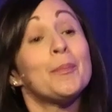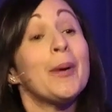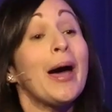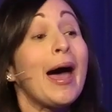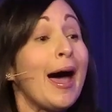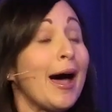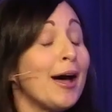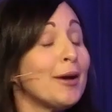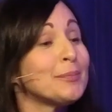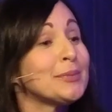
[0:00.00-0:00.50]

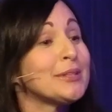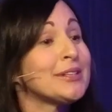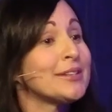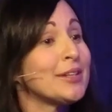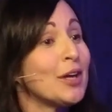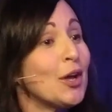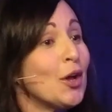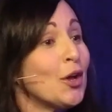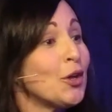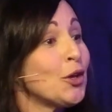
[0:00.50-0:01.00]
perhaps
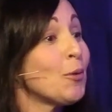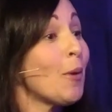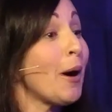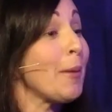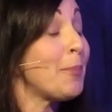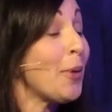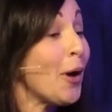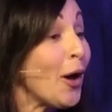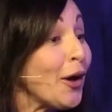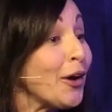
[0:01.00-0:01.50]
you are
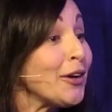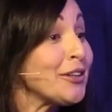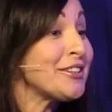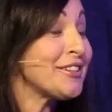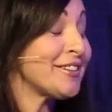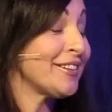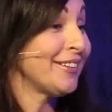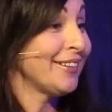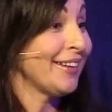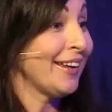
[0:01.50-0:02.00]

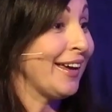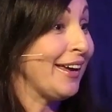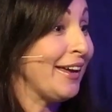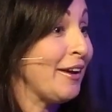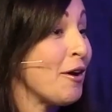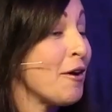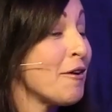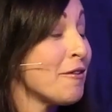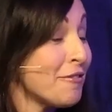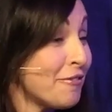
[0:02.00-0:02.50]
personally
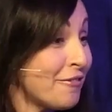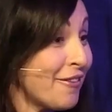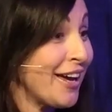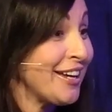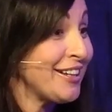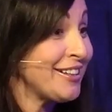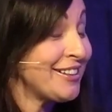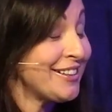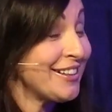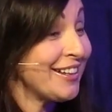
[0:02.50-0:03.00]

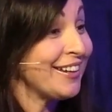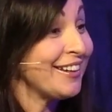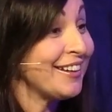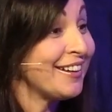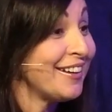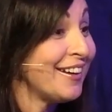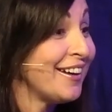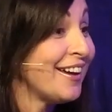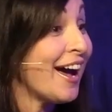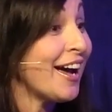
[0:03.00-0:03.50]
facing
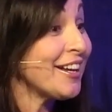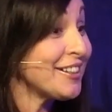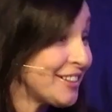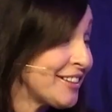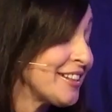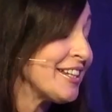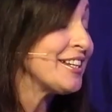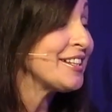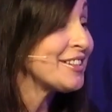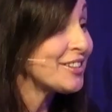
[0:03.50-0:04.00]
a
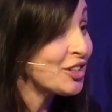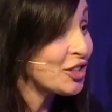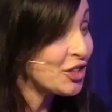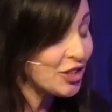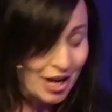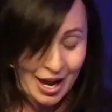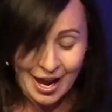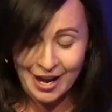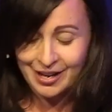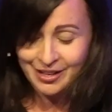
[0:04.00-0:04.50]
season
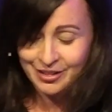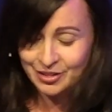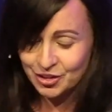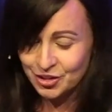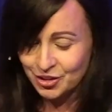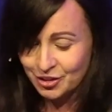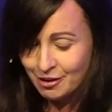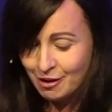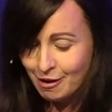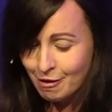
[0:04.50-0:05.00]

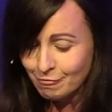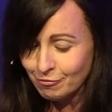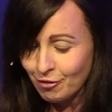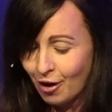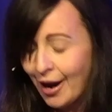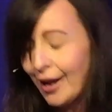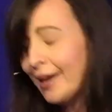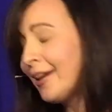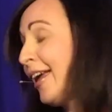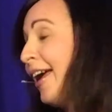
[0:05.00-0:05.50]
change
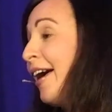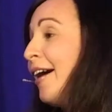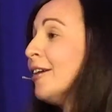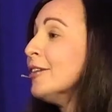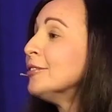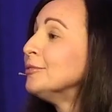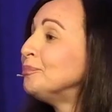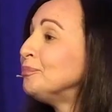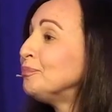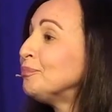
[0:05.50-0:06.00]
right now.
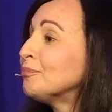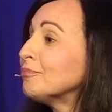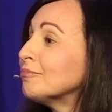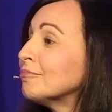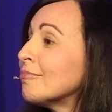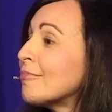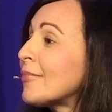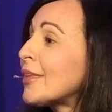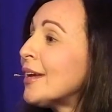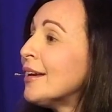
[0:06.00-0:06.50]

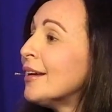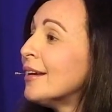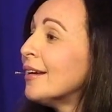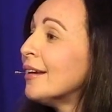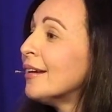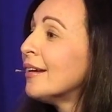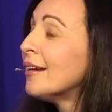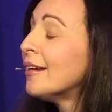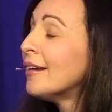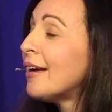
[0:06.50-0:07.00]

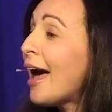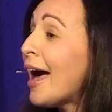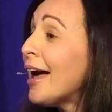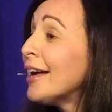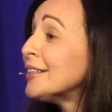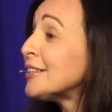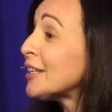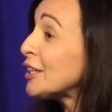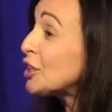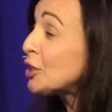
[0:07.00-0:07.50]

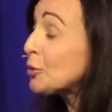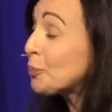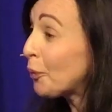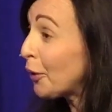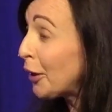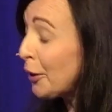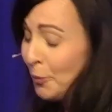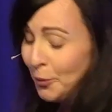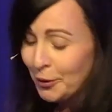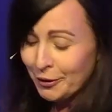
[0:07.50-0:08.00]
As a
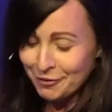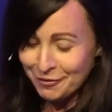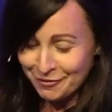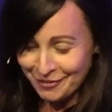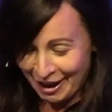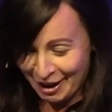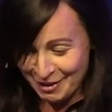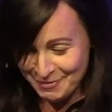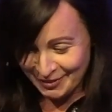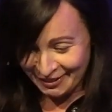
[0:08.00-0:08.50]
Springwood
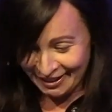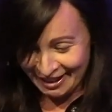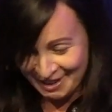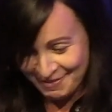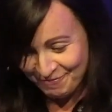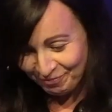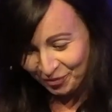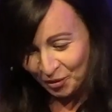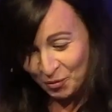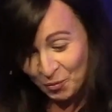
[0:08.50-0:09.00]

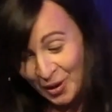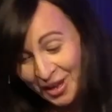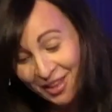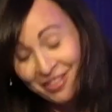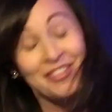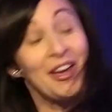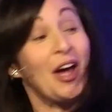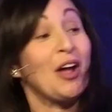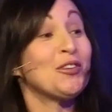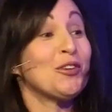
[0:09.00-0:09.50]
family
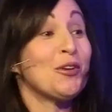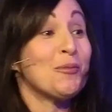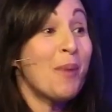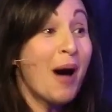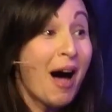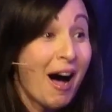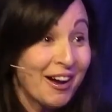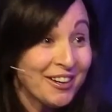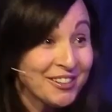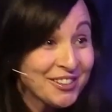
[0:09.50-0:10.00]
with a new
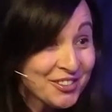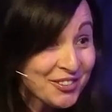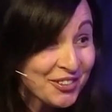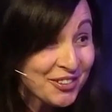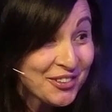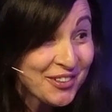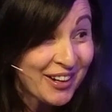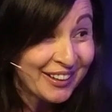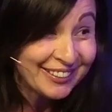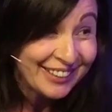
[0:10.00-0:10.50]

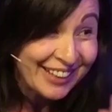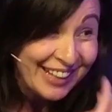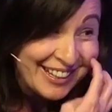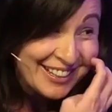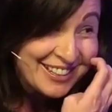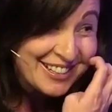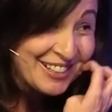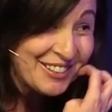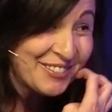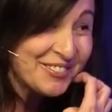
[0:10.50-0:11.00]
pastoral and
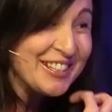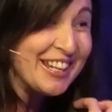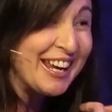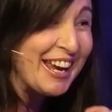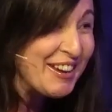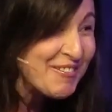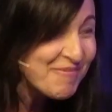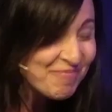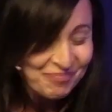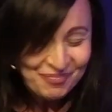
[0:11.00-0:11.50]
leadership
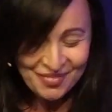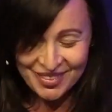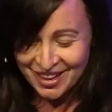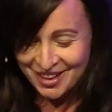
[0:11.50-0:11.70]
team,